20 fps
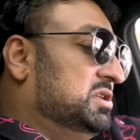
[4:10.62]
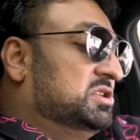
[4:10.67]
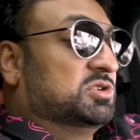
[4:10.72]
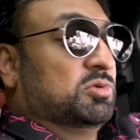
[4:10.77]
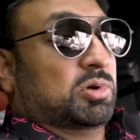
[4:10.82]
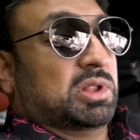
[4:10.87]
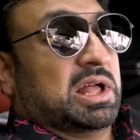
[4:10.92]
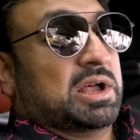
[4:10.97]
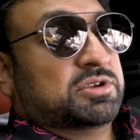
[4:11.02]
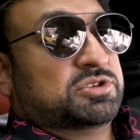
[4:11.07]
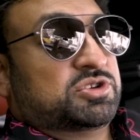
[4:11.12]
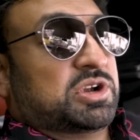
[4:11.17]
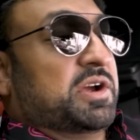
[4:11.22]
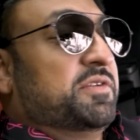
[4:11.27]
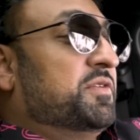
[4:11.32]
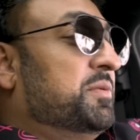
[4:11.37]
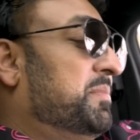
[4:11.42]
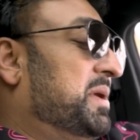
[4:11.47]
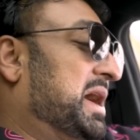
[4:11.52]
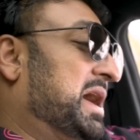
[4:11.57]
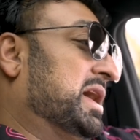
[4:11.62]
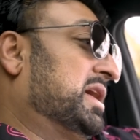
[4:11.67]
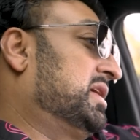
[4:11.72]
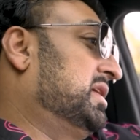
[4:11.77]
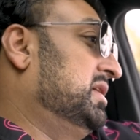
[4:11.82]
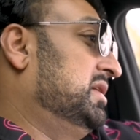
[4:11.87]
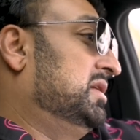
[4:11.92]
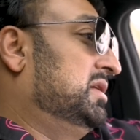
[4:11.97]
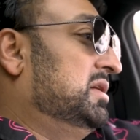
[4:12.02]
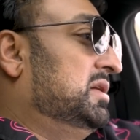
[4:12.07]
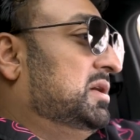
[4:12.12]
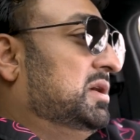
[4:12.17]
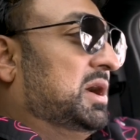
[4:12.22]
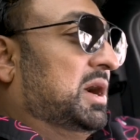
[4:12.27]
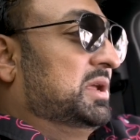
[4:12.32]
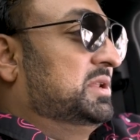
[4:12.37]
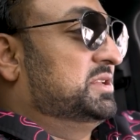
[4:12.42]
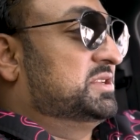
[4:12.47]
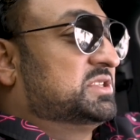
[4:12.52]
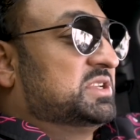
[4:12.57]
So while I was driving back,
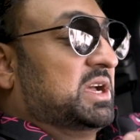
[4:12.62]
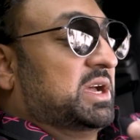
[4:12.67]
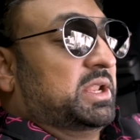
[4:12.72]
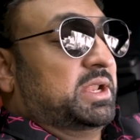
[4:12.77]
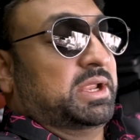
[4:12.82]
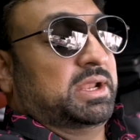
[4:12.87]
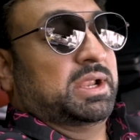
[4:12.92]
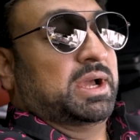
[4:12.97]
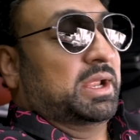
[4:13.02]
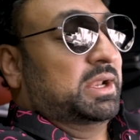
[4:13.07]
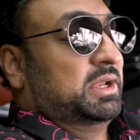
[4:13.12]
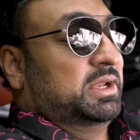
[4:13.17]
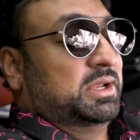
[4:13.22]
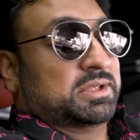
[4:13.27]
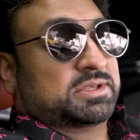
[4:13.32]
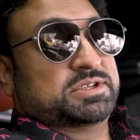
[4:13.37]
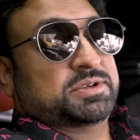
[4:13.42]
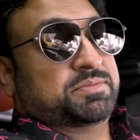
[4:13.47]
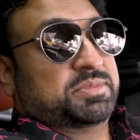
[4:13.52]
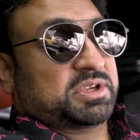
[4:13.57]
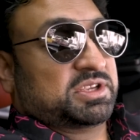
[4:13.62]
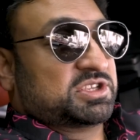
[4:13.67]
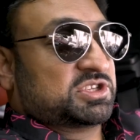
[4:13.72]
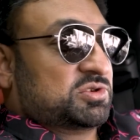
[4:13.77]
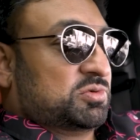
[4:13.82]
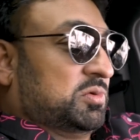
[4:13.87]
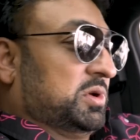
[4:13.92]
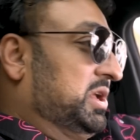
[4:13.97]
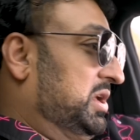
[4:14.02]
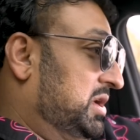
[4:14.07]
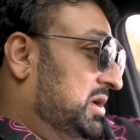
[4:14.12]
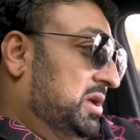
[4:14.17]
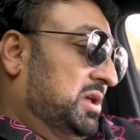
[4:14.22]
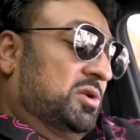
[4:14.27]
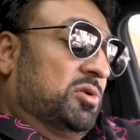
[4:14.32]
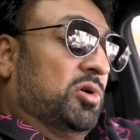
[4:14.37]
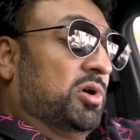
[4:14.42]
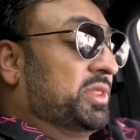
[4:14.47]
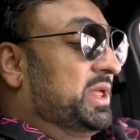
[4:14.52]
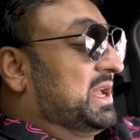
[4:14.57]
I decided I needed something sweet, and
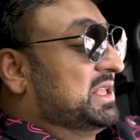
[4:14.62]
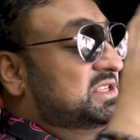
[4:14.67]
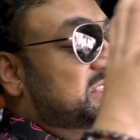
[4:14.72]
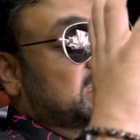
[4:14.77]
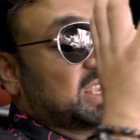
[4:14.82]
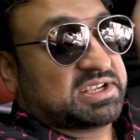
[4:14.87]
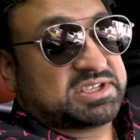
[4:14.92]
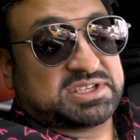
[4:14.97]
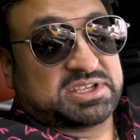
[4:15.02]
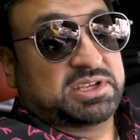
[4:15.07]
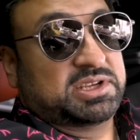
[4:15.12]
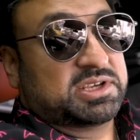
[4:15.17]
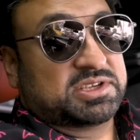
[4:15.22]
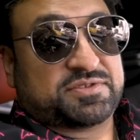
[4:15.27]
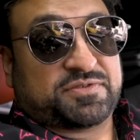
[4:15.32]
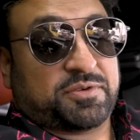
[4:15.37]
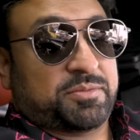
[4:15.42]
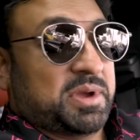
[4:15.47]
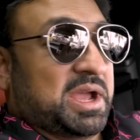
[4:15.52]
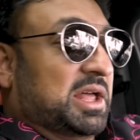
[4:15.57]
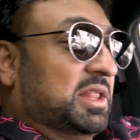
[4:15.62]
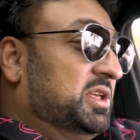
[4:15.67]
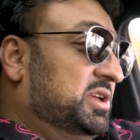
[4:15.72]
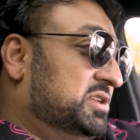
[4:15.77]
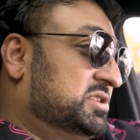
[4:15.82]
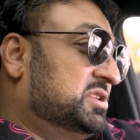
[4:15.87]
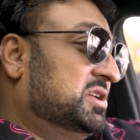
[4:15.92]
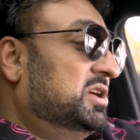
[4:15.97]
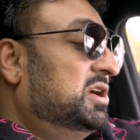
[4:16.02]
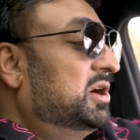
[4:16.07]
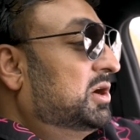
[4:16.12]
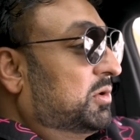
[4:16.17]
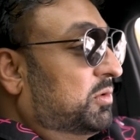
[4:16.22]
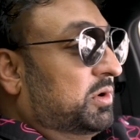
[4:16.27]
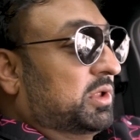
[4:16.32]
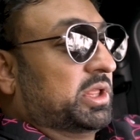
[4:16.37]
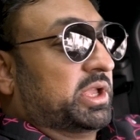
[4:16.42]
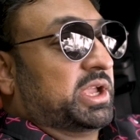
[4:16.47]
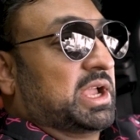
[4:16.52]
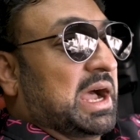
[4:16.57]
all that zestiness from Ellie's
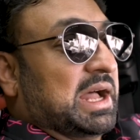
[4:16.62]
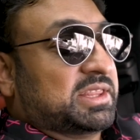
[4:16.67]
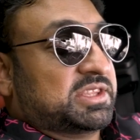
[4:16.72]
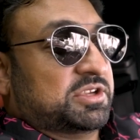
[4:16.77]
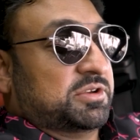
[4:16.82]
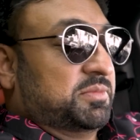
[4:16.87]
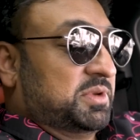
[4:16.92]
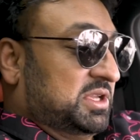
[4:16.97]
really got to me.